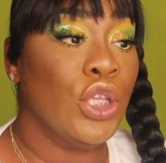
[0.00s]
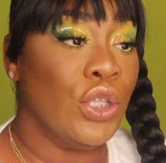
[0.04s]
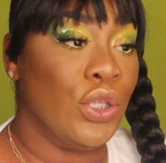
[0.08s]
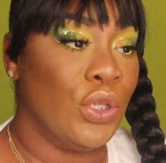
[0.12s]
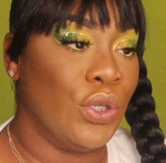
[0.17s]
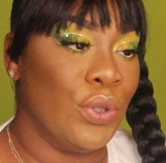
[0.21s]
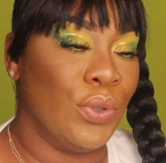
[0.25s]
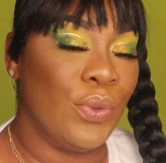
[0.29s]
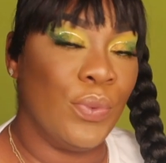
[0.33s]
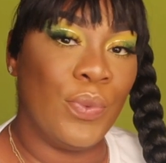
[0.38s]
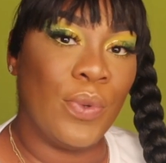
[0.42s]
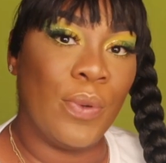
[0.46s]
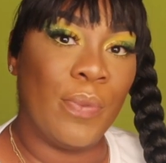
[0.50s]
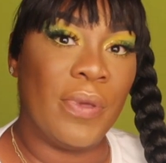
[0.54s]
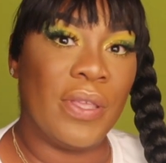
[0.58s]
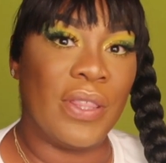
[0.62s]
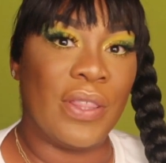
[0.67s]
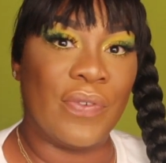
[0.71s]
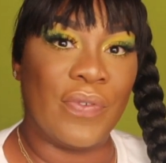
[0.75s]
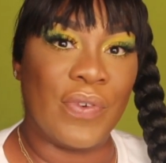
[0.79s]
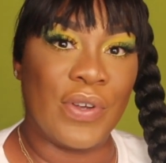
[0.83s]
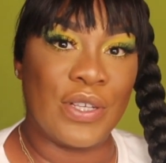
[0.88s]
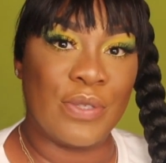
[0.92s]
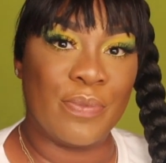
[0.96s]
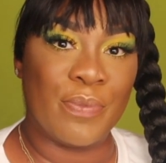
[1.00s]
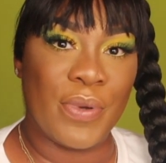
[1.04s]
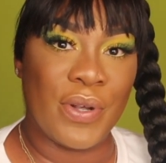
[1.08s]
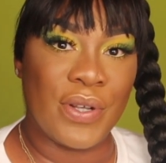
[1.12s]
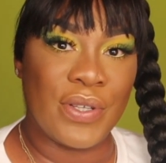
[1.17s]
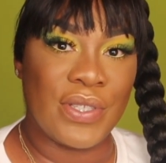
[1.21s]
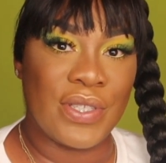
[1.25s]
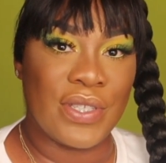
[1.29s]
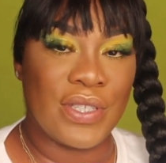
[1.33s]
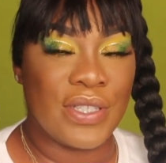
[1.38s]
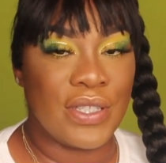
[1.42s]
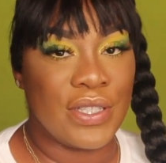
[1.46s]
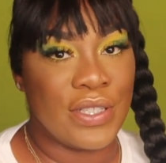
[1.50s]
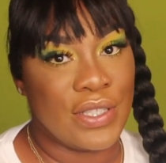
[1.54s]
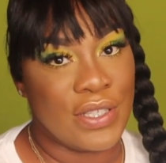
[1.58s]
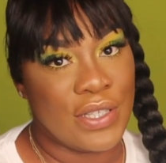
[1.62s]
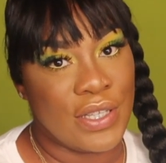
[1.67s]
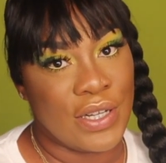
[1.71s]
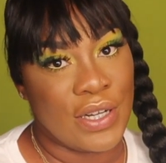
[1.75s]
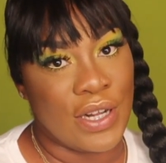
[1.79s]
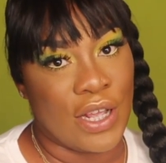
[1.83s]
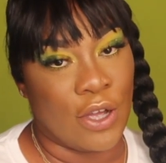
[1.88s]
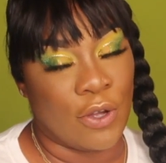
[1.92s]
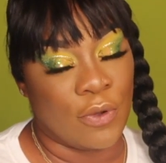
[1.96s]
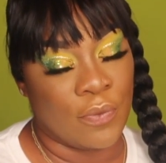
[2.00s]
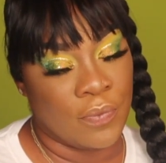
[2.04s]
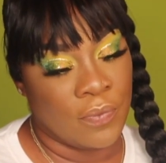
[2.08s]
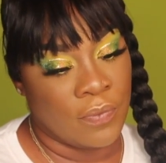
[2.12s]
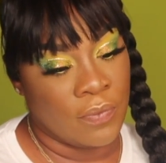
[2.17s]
you will be the first person to know.